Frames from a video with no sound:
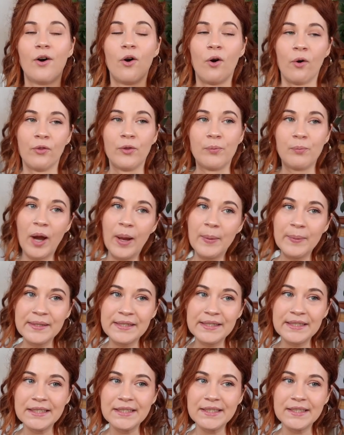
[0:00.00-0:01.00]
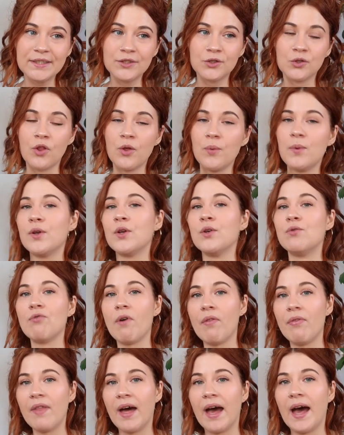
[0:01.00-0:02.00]
on the premises so that we could
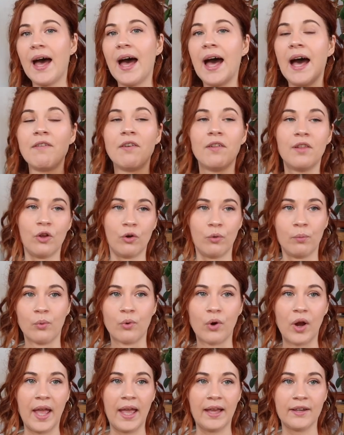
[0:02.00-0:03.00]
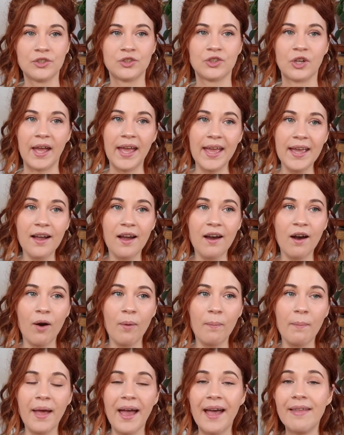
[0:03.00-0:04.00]
run that, have a little more extra
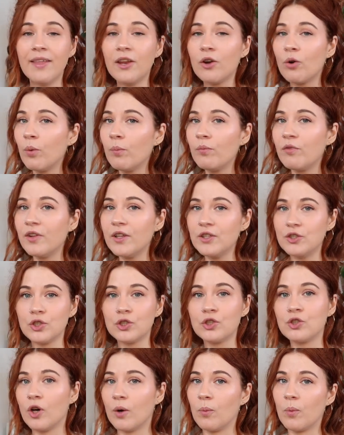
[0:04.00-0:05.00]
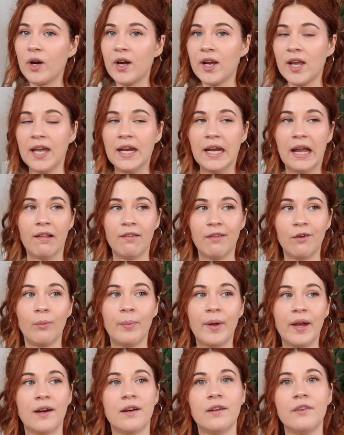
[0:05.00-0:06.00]
income and then hopefully just stop working a little
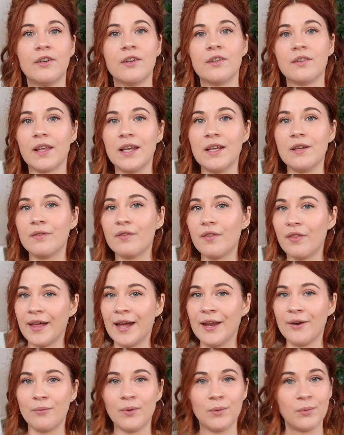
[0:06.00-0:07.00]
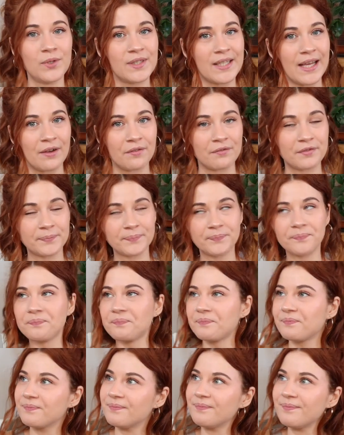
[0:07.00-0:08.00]
bit earlier in life than we would have.
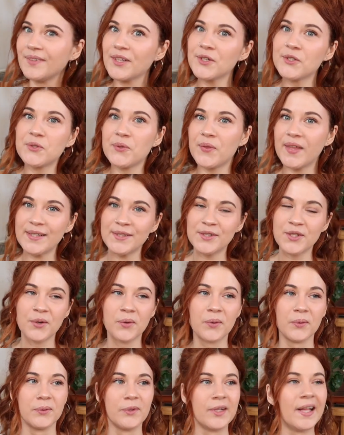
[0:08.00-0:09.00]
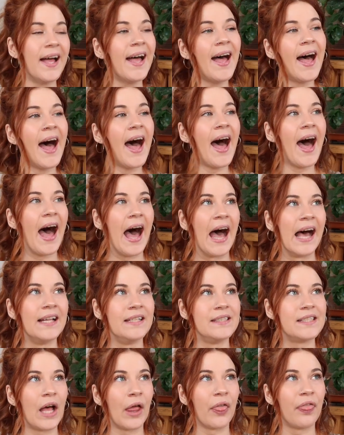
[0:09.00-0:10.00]
So that's the goal
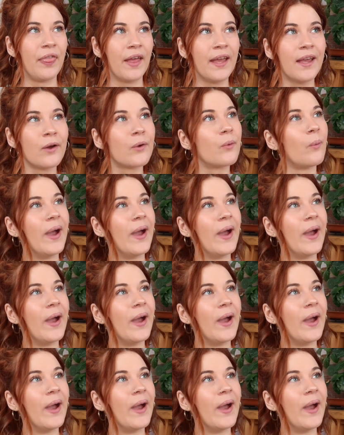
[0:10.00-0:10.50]
and I think